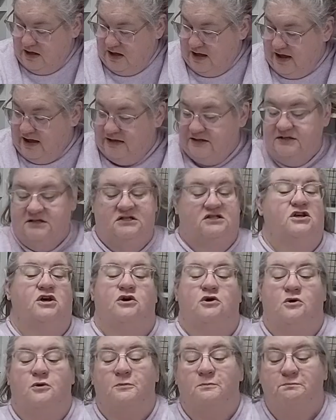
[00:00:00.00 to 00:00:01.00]
And
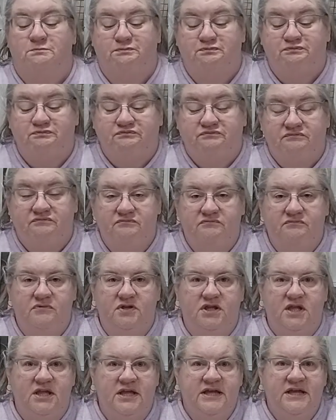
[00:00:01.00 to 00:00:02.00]
so
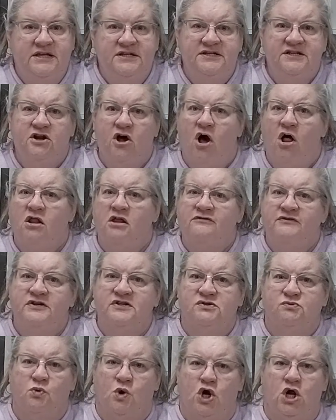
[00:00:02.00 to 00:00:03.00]
he did all of
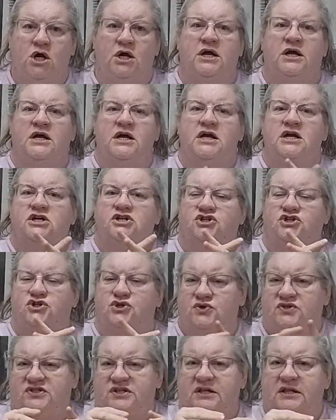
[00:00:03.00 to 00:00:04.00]
his work to
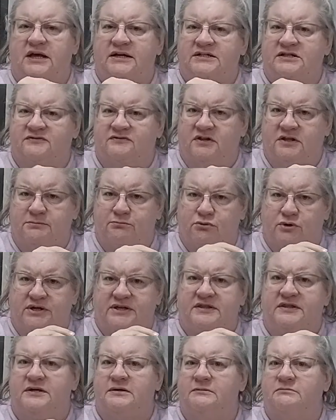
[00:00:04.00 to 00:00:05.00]
selectively
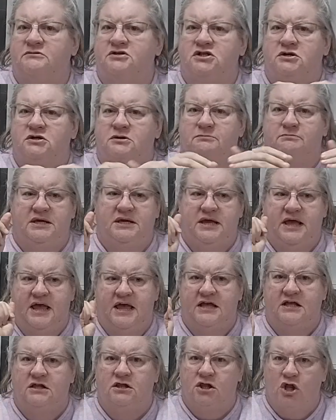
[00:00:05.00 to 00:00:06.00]
breed them to be
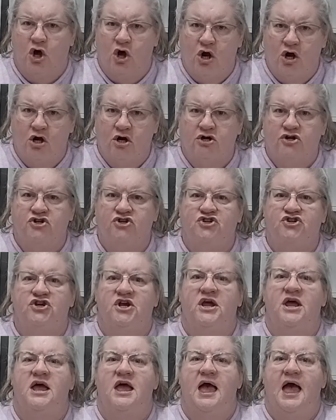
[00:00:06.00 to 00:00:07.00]
a large,
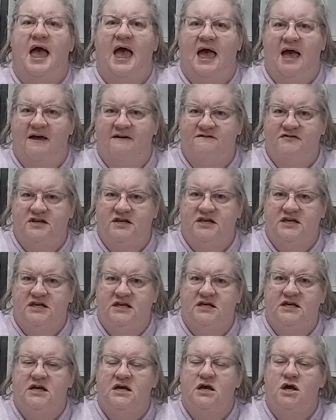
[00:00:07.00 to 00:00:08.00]

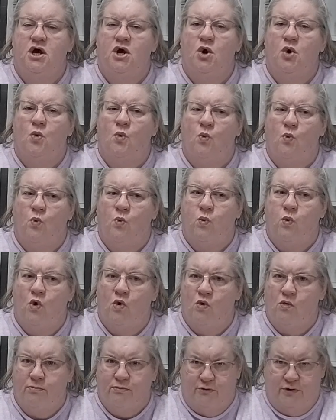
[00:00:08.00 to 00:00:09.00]
heavy
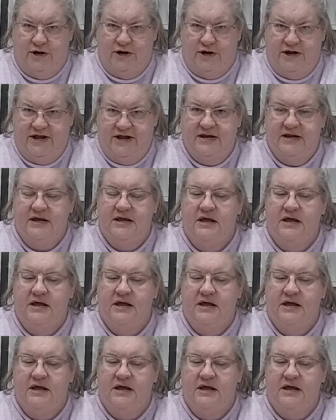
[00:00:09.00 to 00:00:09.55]
wool breed